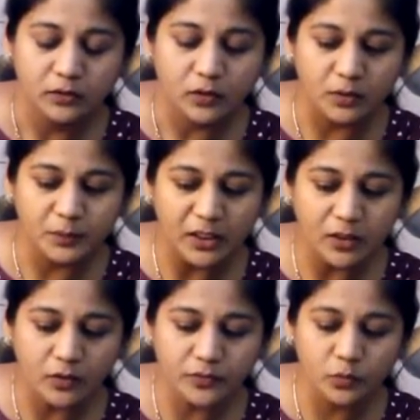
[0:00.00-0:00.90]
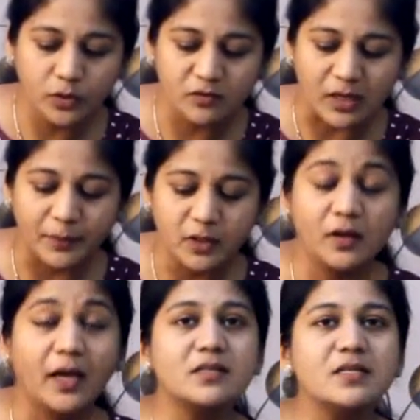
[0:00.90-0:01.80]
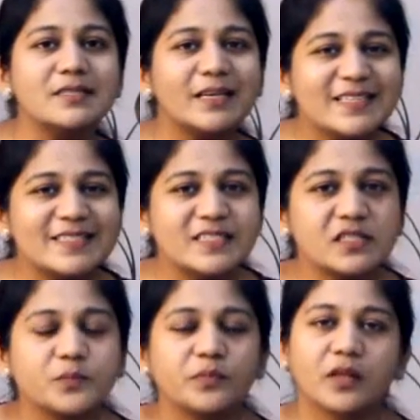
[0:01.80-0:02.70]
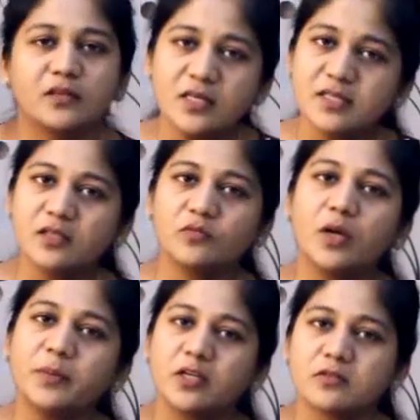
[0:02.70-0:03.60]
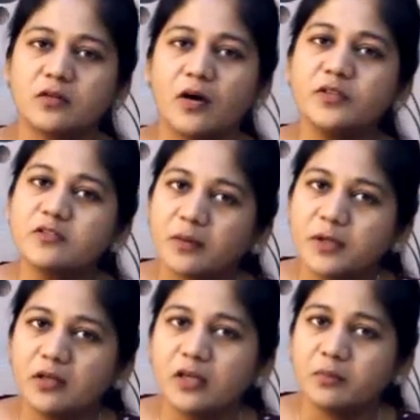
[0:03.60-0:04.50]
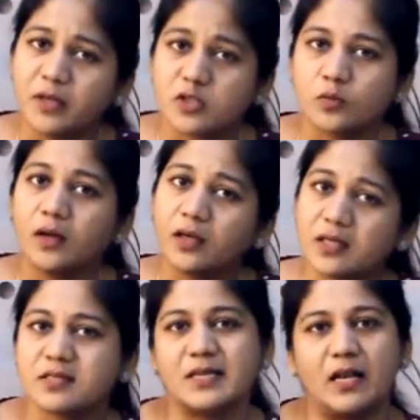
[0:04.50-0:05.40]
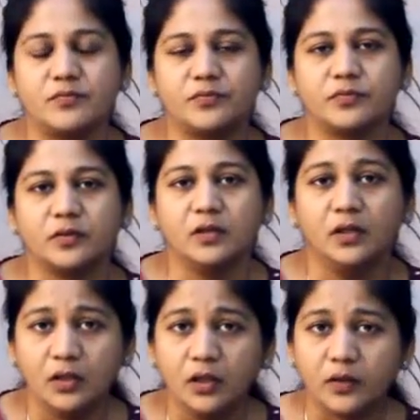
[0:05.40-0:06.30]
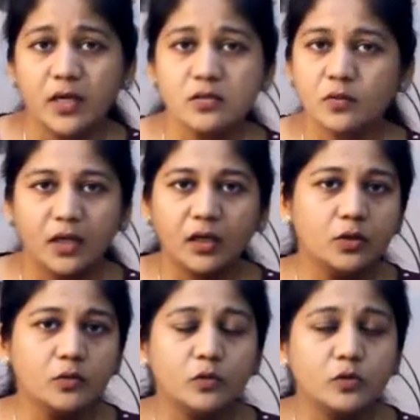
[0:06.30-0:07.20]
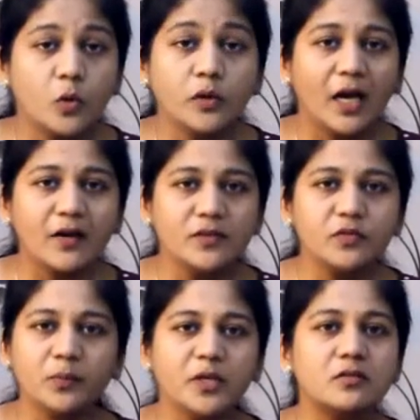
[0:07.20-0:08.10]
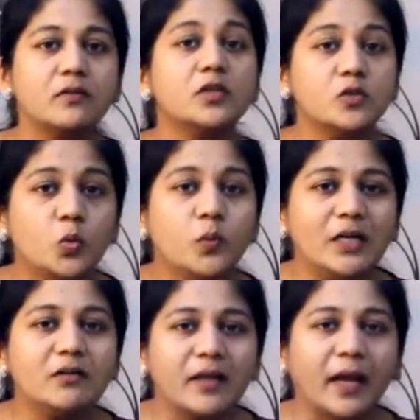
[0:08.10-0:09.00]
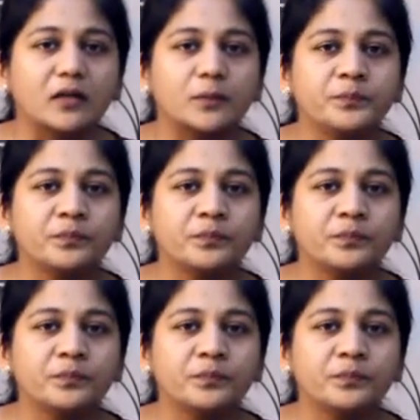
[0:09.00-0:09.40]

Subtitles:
Now the meaning of the word trabeculitis is this inflammation of the trabecular meshwork itself. Okay, so here you don't have inflammation of the uveal tract.